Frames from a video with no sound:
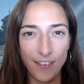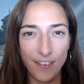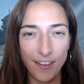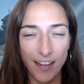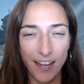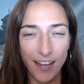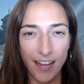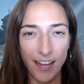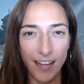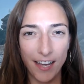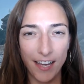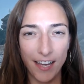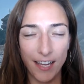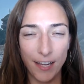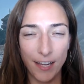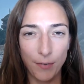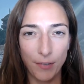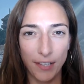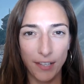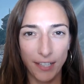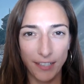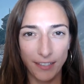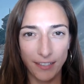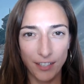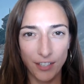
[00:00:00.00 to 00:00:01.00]
I would
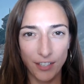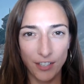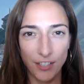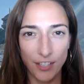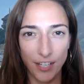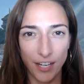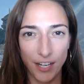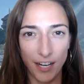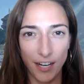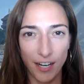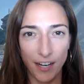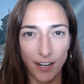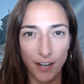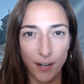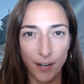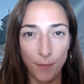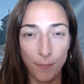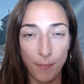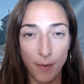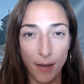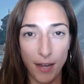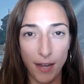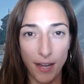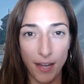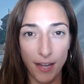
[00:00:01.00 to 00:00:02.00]
like to share
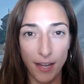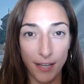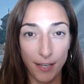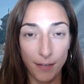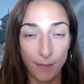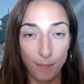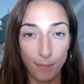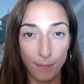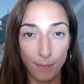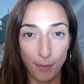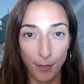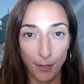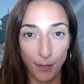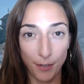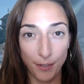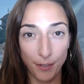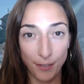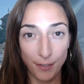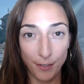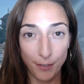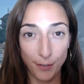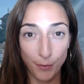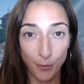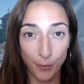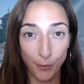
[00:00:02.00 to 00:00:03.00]
my birth
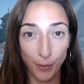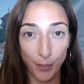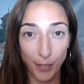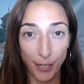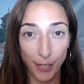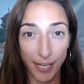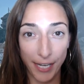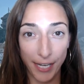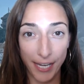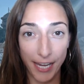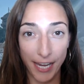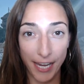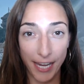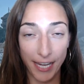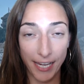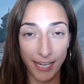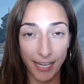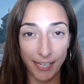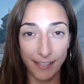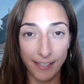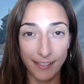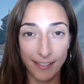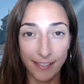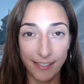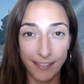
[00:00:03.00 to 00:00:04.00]
story
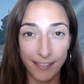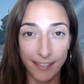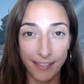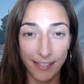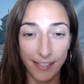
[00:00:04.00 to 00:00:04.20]
and